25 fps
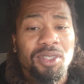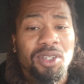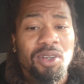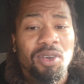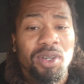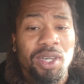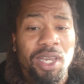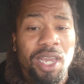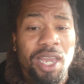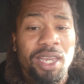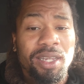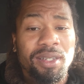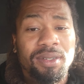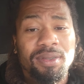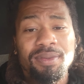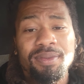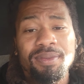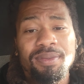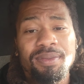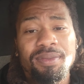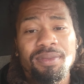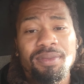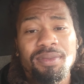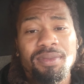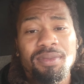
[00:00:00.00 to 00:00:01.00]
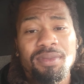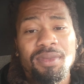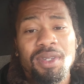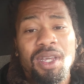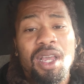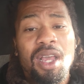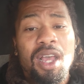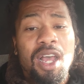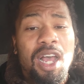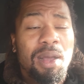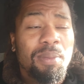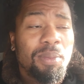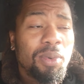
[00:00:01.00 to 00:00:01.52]
Okay?
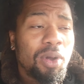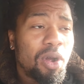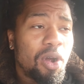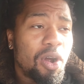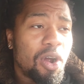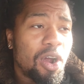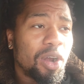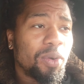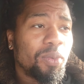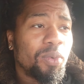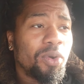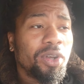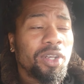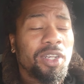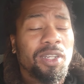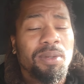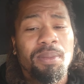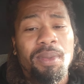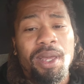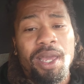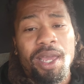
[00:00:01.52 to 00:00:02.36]
I'm a hard-working